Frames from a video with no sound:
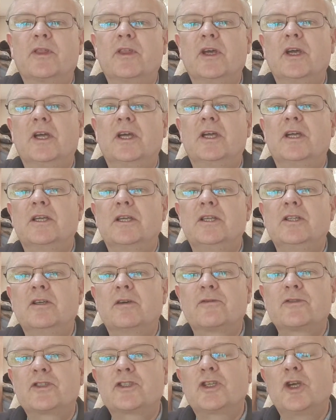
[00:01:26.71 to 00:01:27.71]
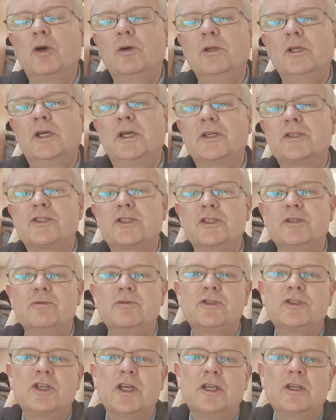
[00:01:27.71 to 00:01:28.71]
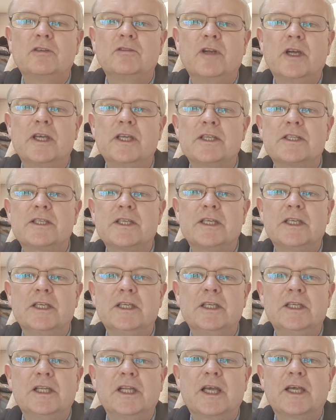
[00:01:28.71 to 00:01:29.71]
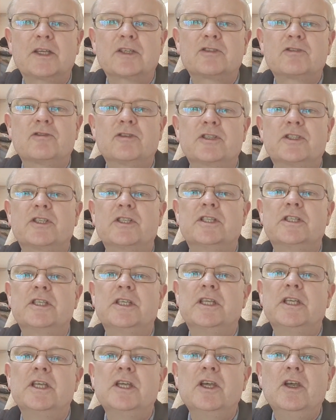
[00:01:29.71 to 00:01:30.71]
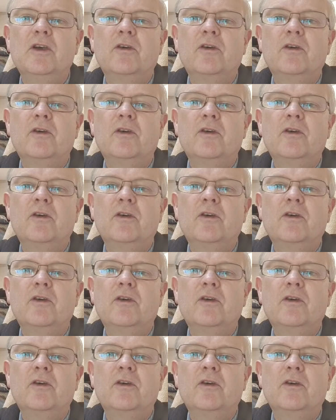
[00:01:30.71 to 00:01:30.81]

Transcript: enough solar to generate electricity